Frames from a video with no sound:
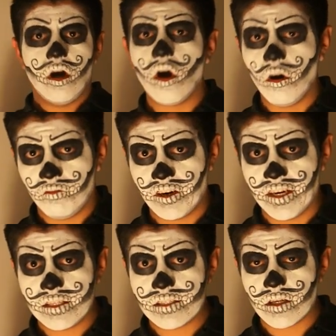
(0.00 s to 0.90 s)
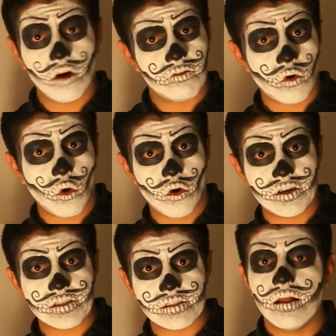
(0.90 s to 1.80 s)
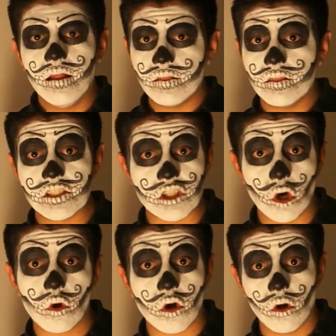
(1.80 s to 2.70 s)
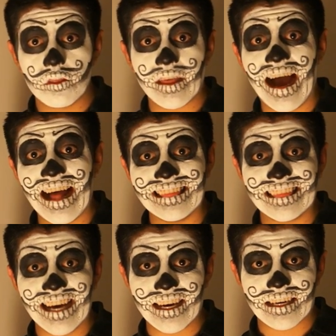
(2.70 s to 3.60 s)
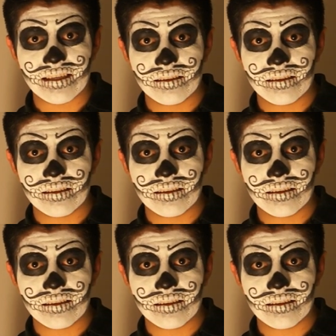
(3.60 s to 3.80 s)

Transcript: Offerings, of course, the so-called altar.